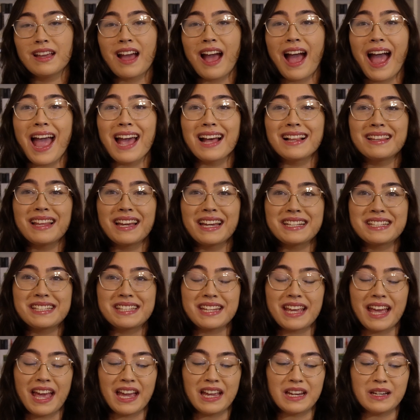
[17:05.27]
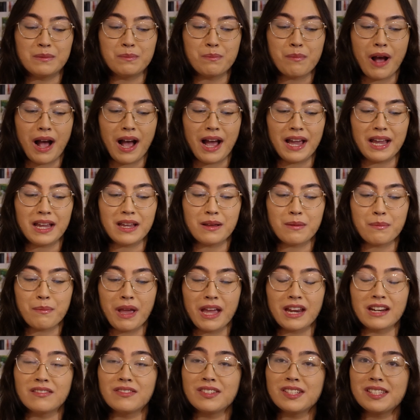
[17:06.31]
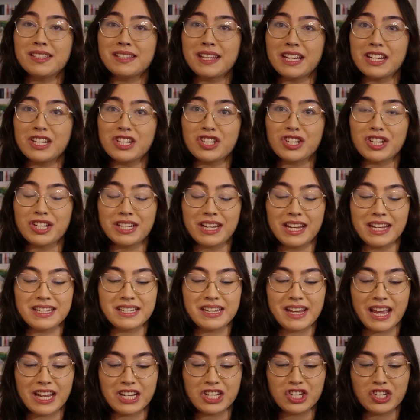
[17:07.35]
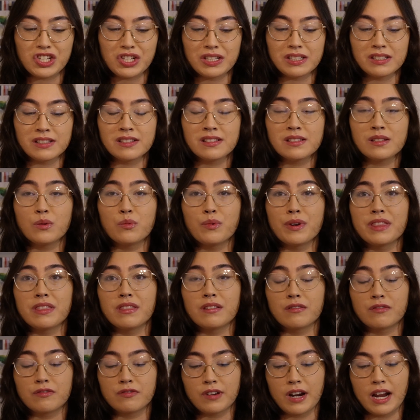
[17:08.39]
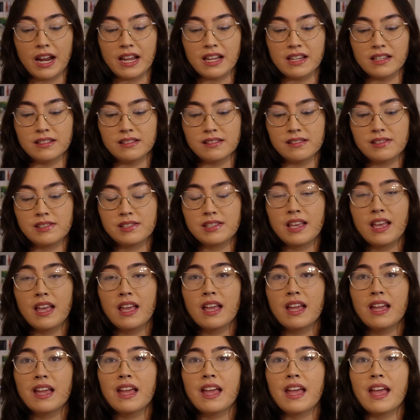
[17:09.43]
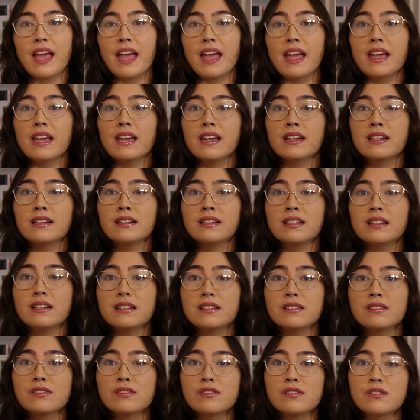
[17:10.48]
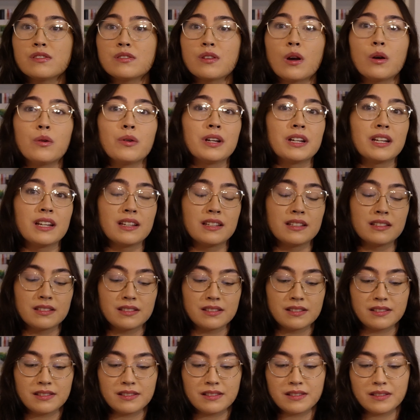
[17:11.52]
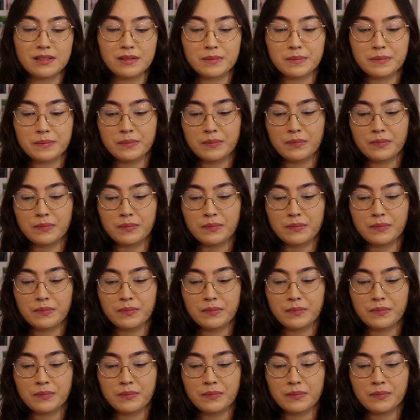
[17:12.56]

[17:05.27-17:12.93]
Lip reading: I like to end my manifestation intentions with the phrase, "and so it is."